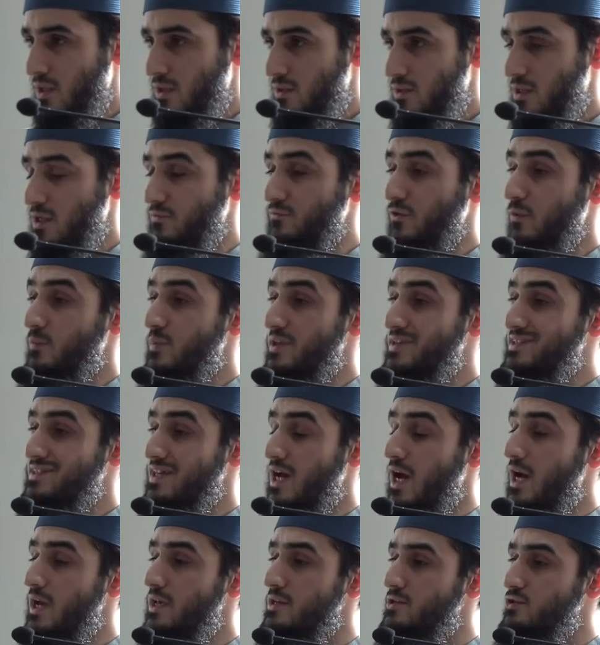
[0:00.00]
that from the
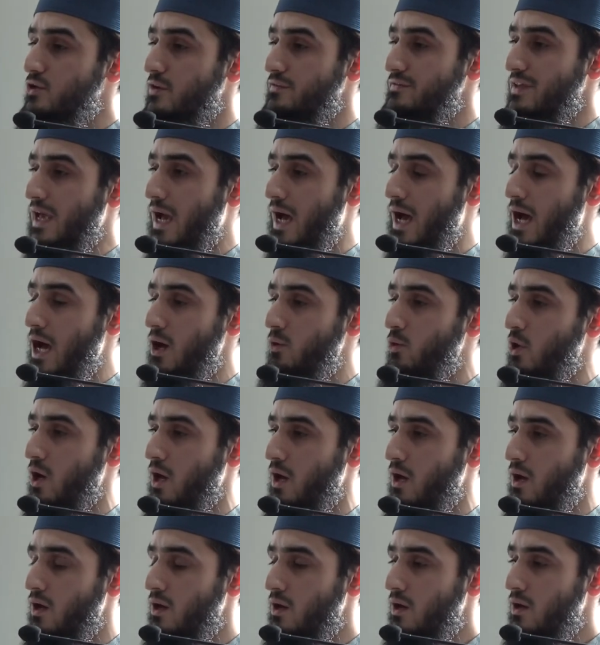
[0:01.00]
signs of the
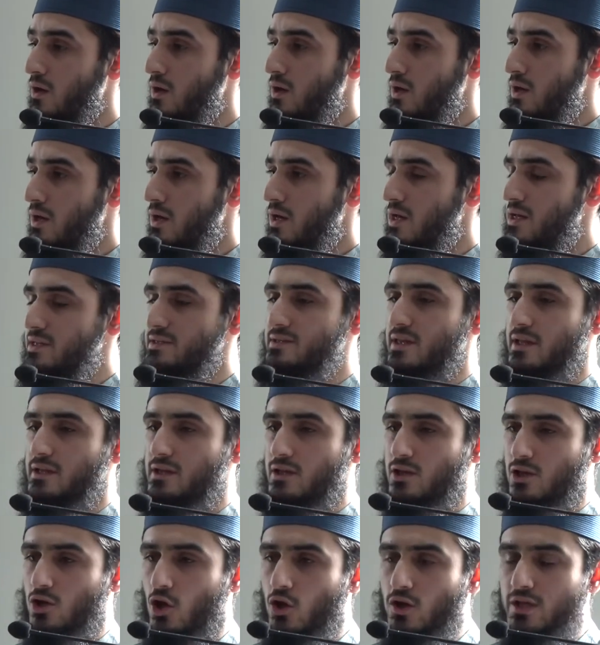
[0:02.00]
hour is that
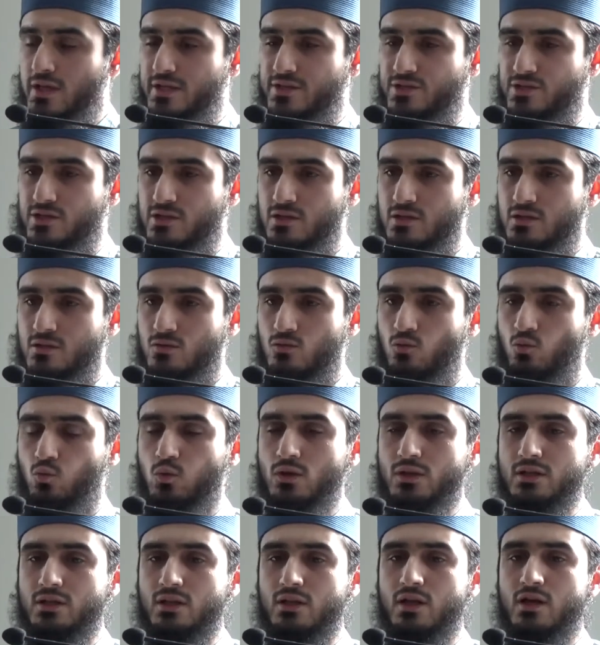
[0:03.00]
knowledge
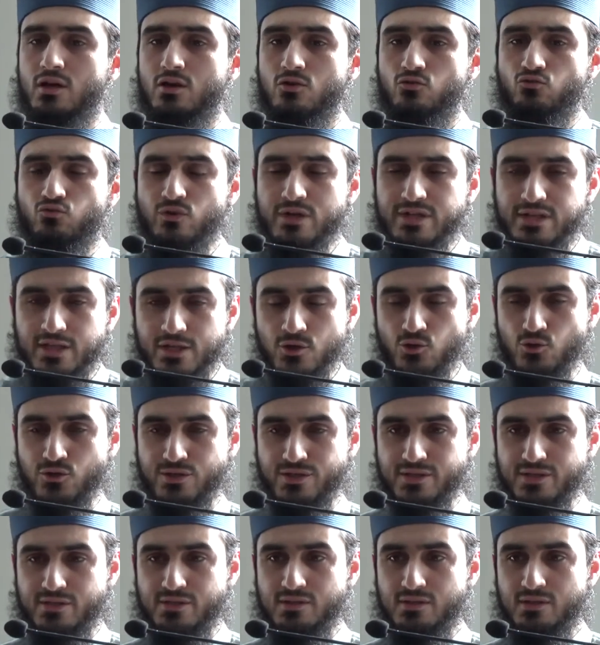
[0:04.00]
will
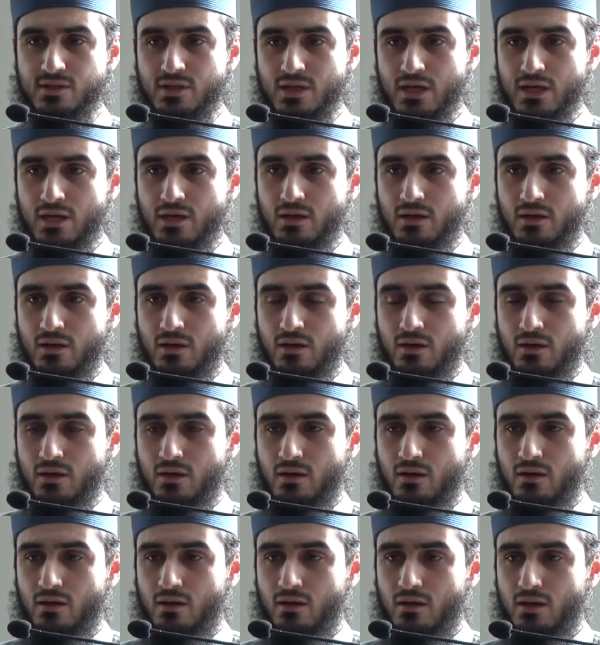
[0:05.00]
reduce.
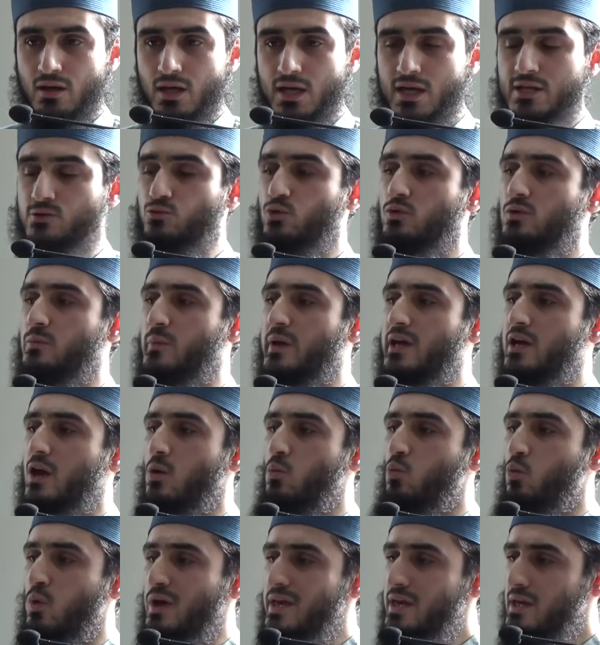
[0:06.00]
It will
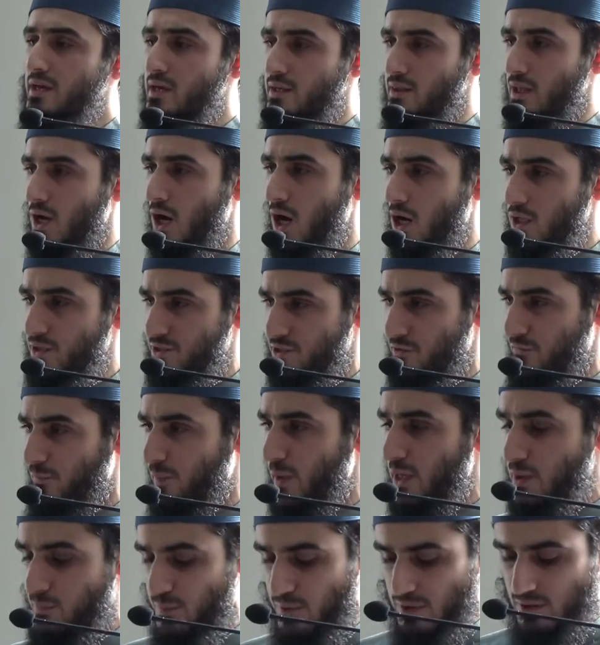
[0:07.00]
become weak in the hearts of
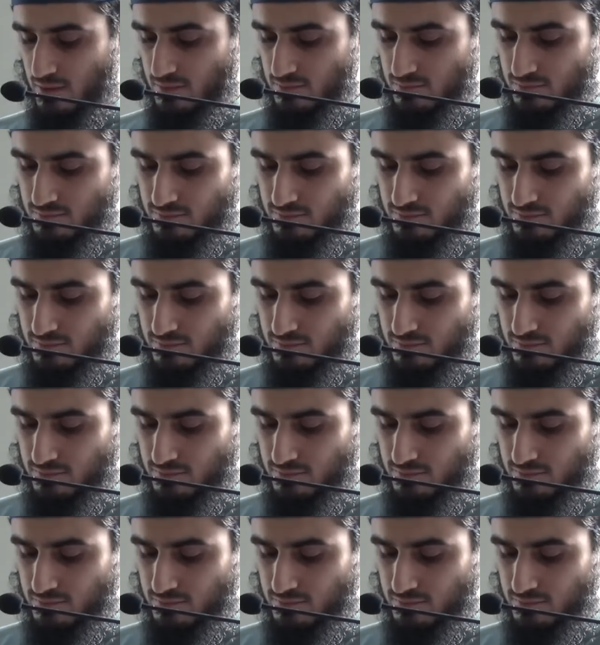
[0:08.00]
people.